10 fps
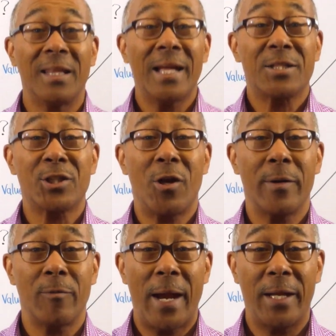Let's
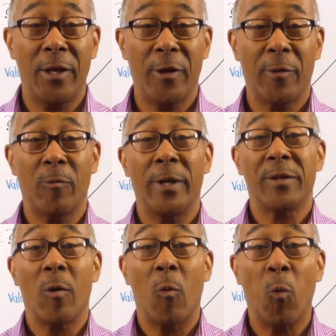start right here
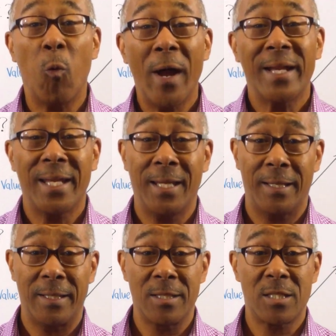with what
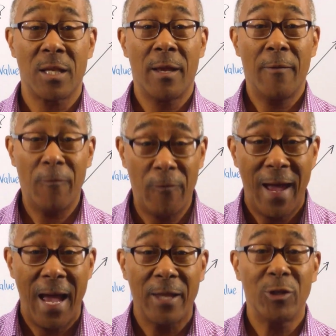is
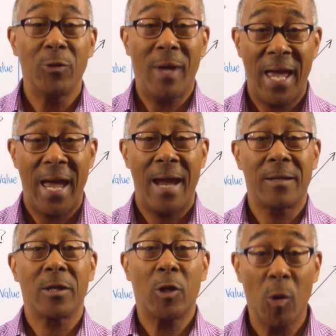value
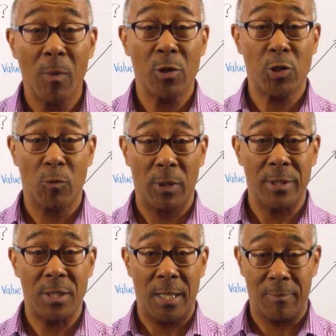add commercial
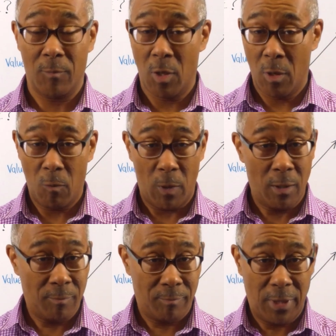real estate.
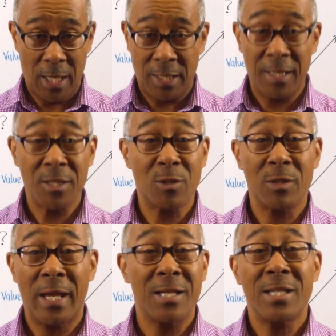Well, it
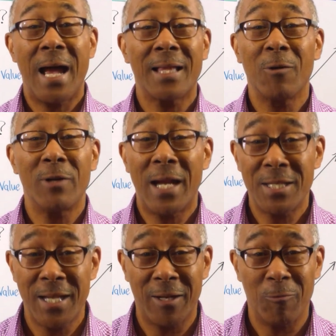is exactly what
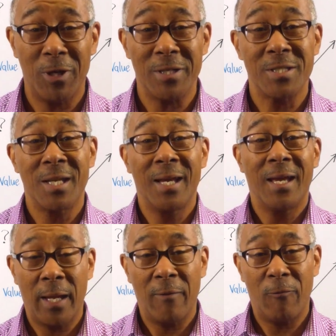I said it was.
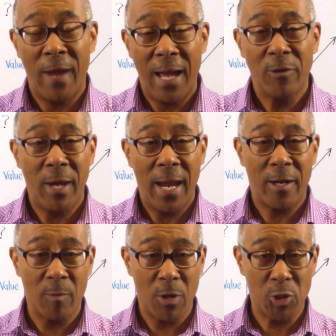A value
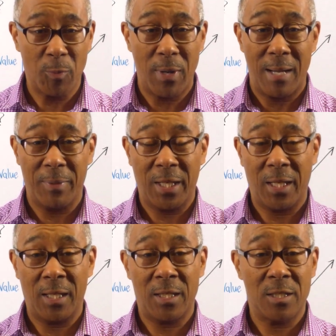add commercial
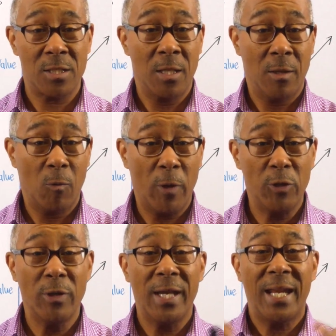property is
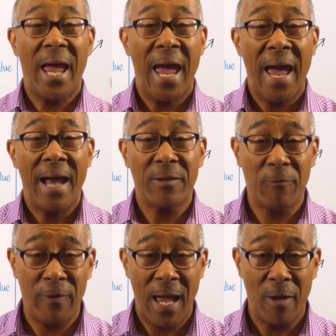when you can
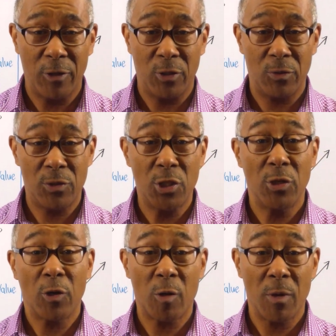add value
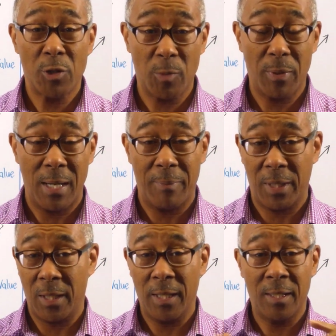to your commercial
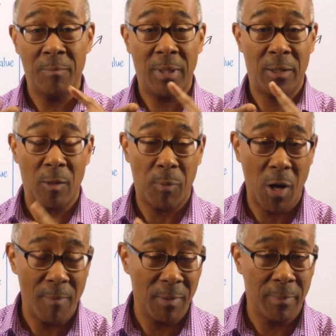property. It can be an
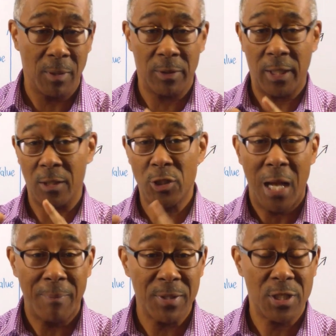apartment building, a
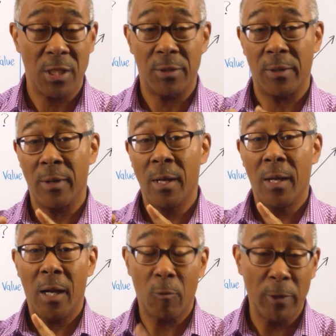shopping center,
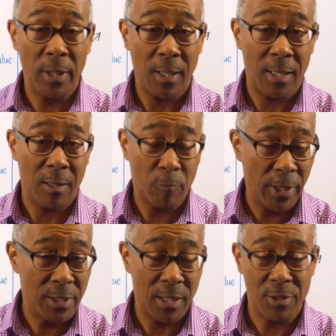a re, uh,
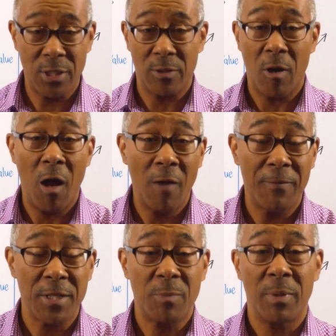retail center,
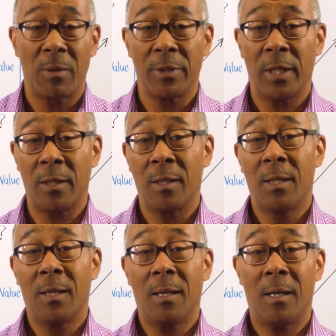office building,
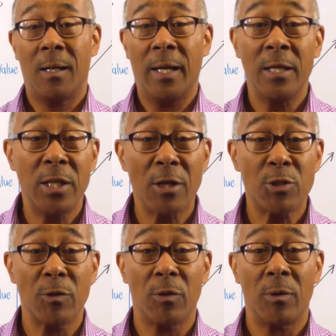uh,
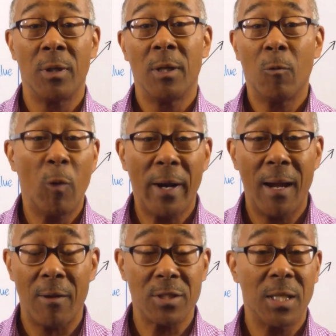industrial
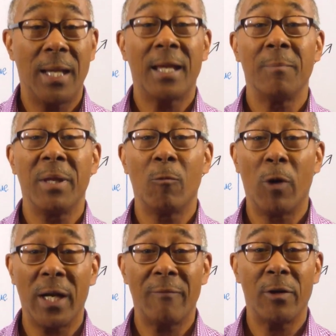warehouse. It can be
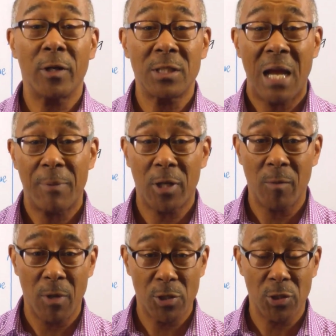whatever type
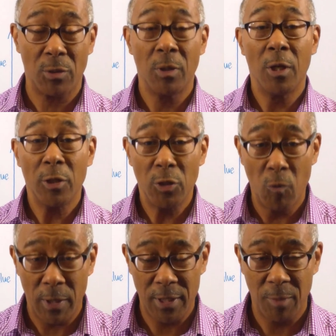of commercial
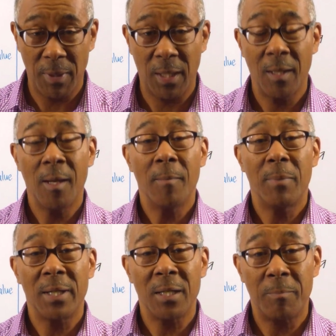you want it to be,
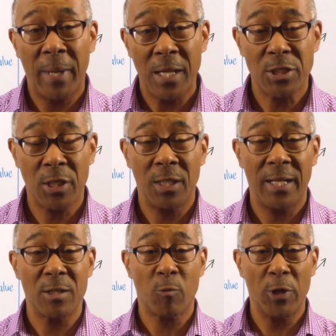but it
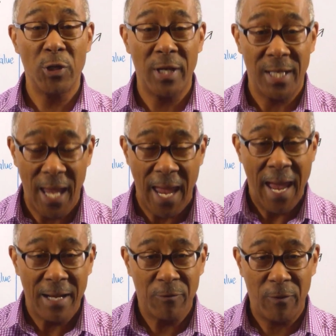basically is where you can
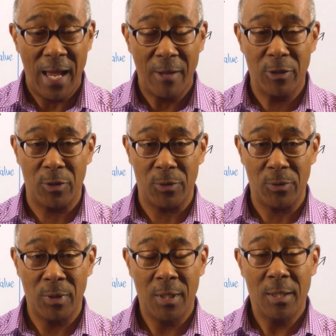add
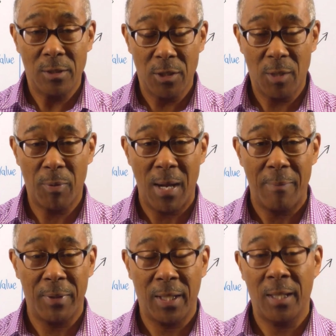value to the
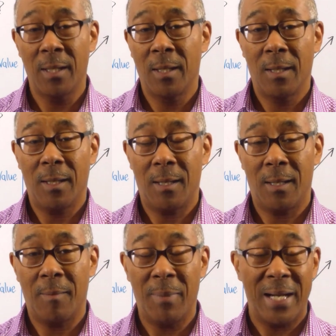property
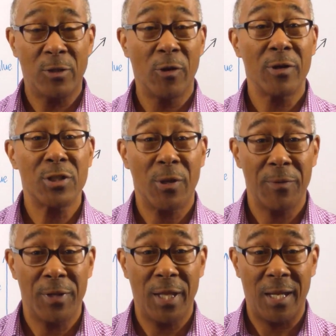uh, by doing
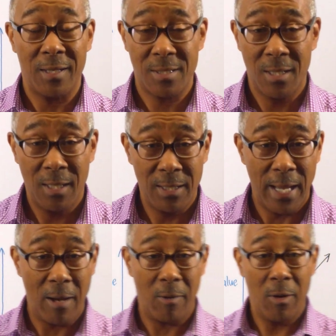certain things.
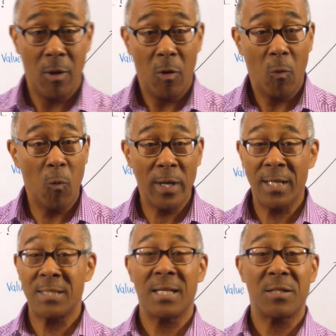Now,
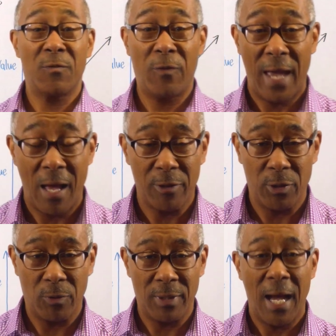what is this
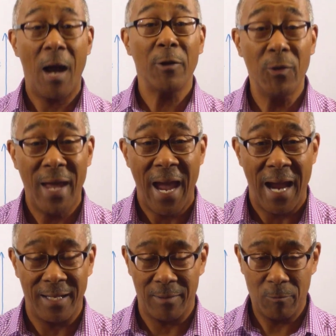value and how do you
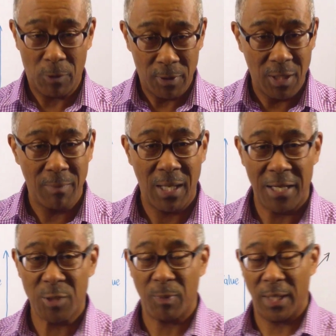add it? Well, let
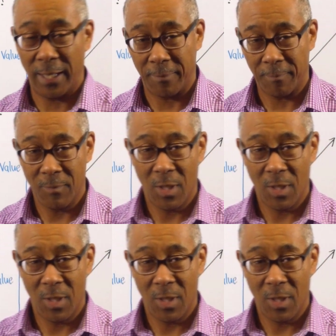me explain.